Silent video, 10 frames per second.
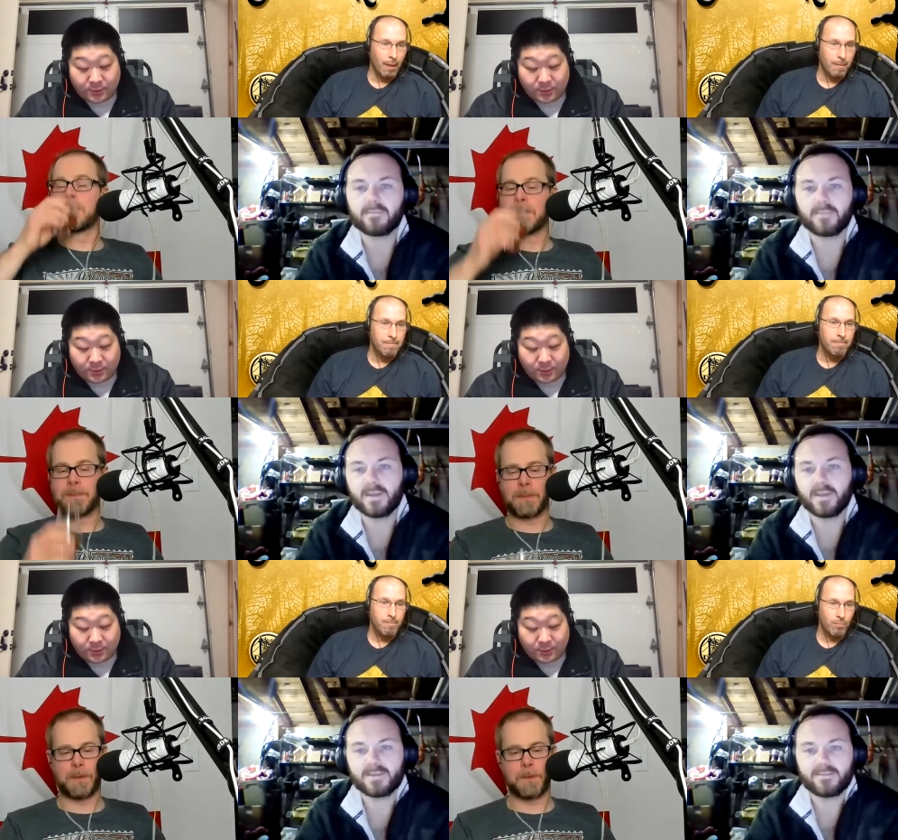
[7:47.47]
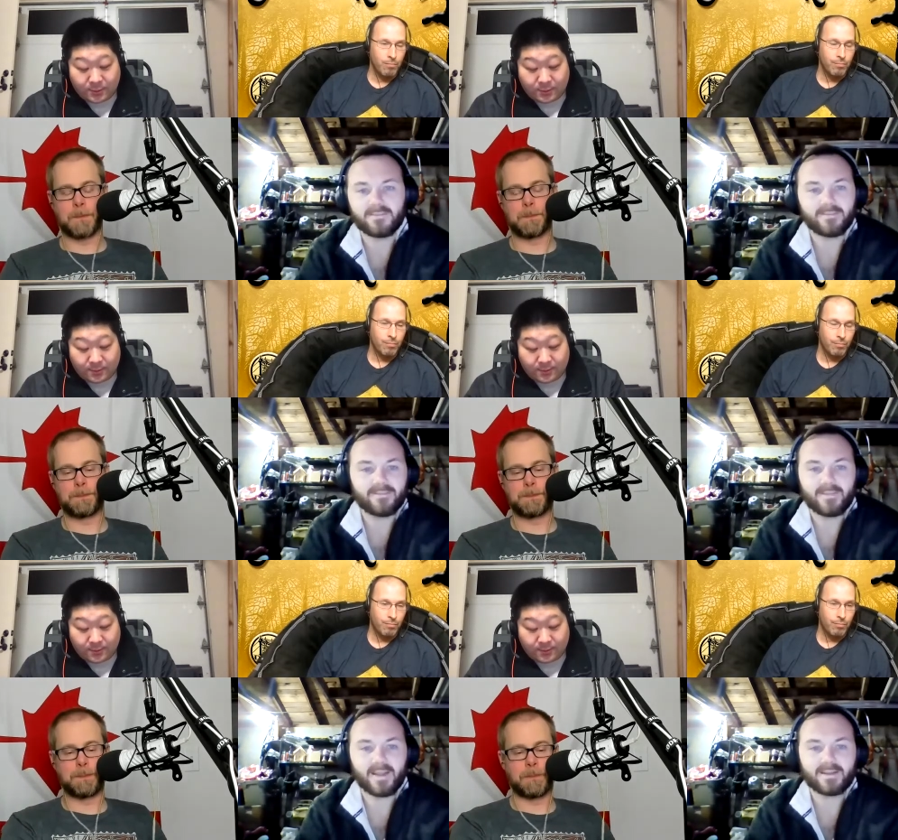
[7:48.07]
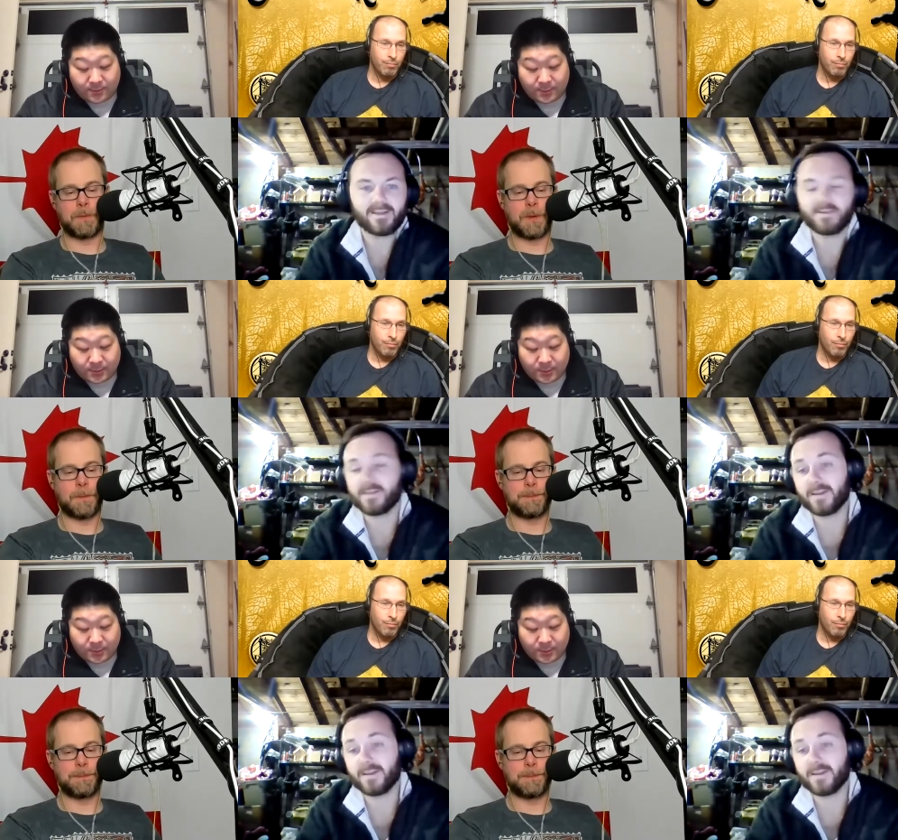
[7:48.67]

Speaker 1: it's that's it's a